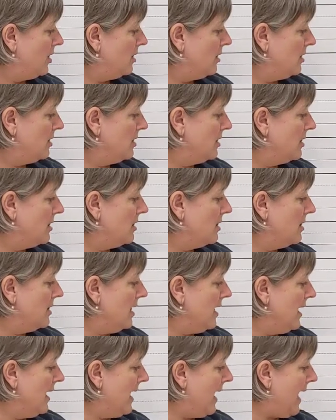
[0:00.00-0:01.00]

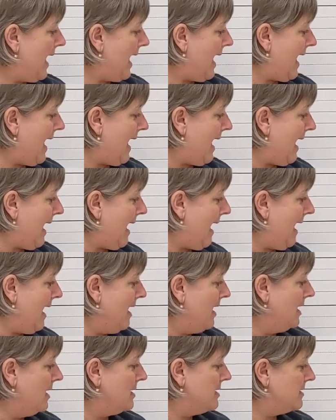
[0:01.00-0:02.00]
U, E,
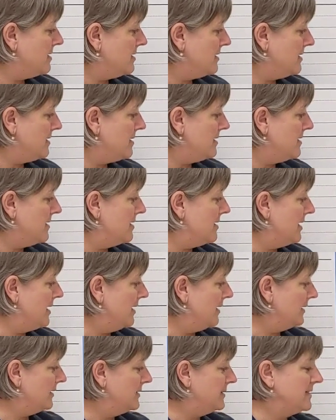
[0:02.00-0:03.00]
N,
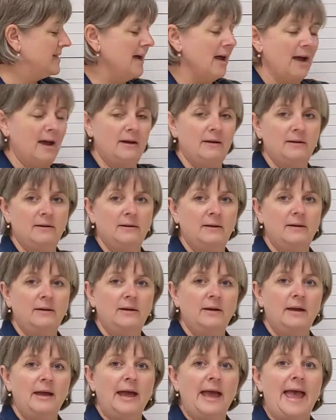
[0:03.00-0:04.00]
D.
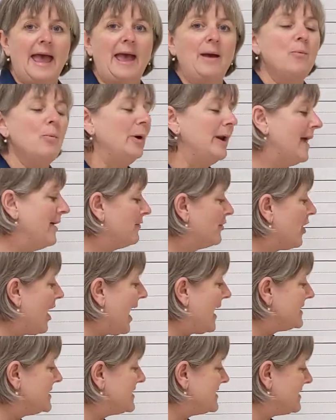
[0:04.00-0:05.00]
And whenever
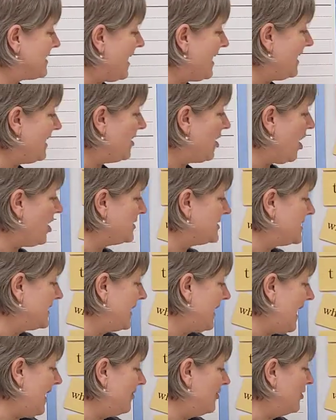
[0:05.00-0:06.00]
I say it all
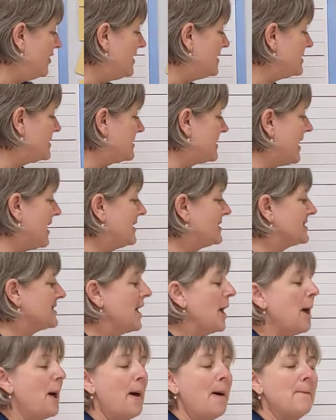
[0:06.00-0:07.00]
together, it says
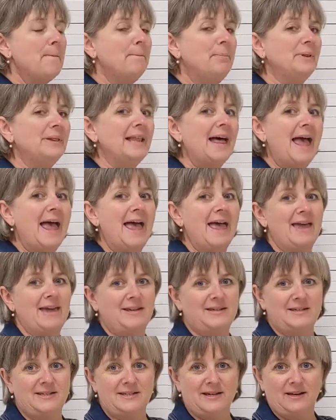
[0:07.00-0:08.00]

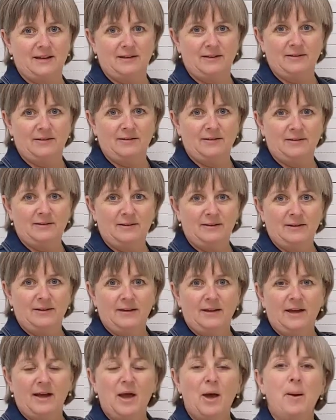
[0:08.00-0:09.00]
blend.
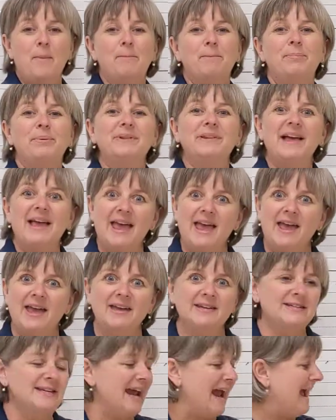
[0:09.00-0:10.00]

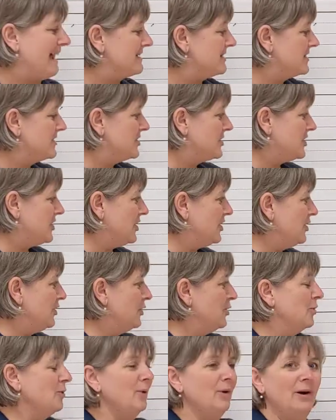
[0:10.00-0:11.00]
Blend has
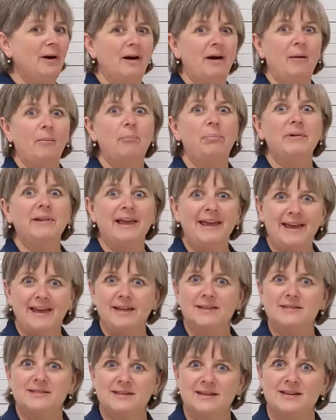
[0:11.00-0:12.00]
two
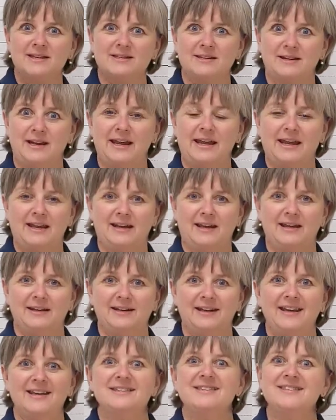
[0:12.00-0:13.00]
blends in it.
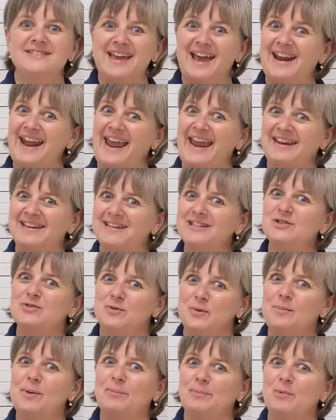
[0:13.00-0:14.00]
Isn't that handy to
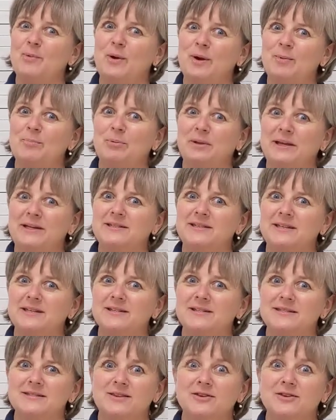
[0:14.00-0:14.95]
remember what a blend is?